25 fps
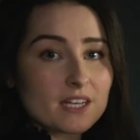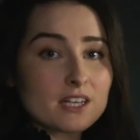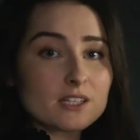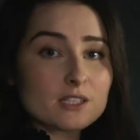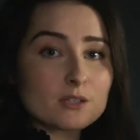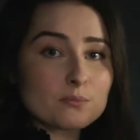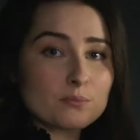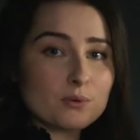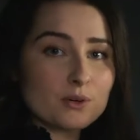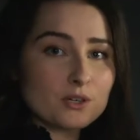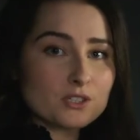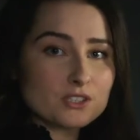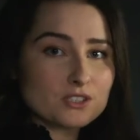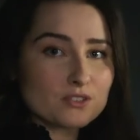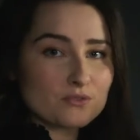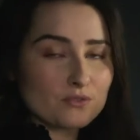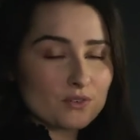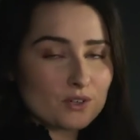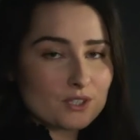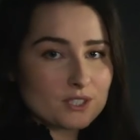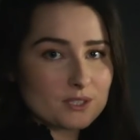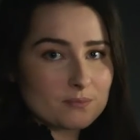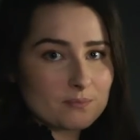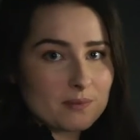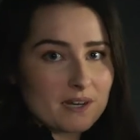the Porsche
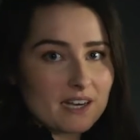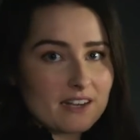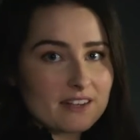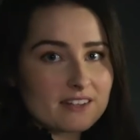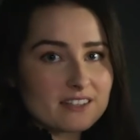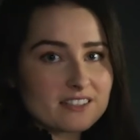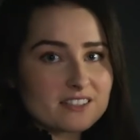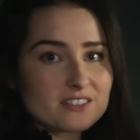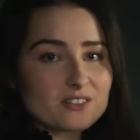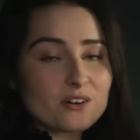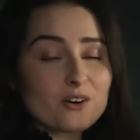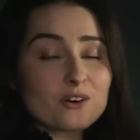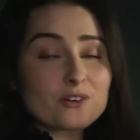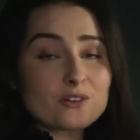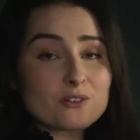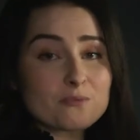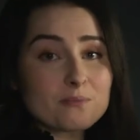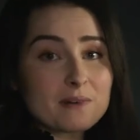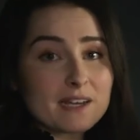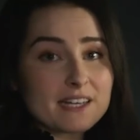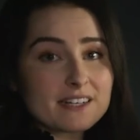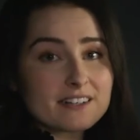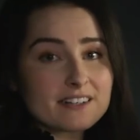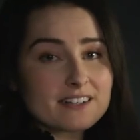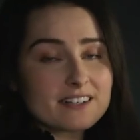Voice Pilot
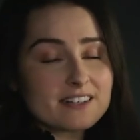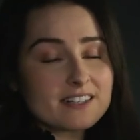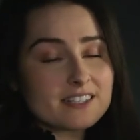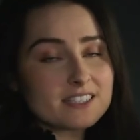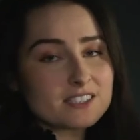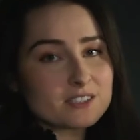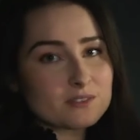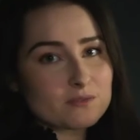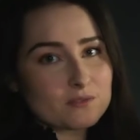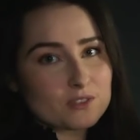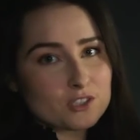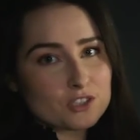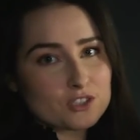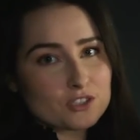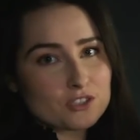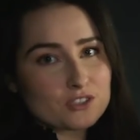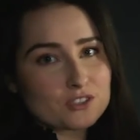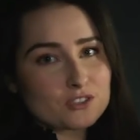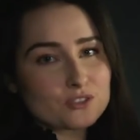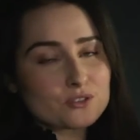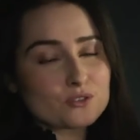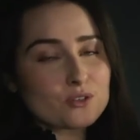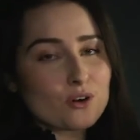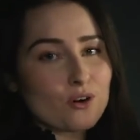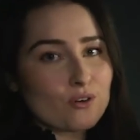automatically
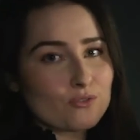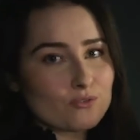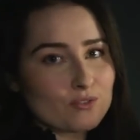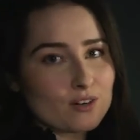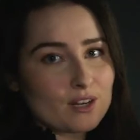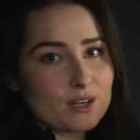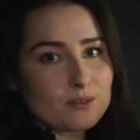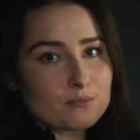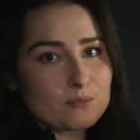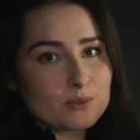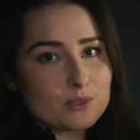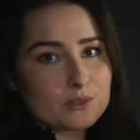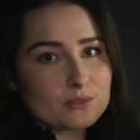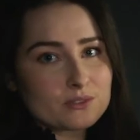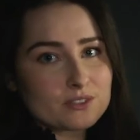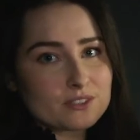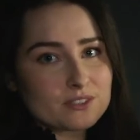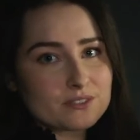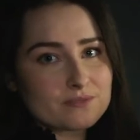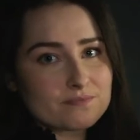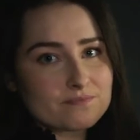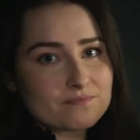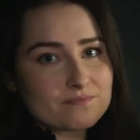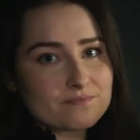switches to offline mode.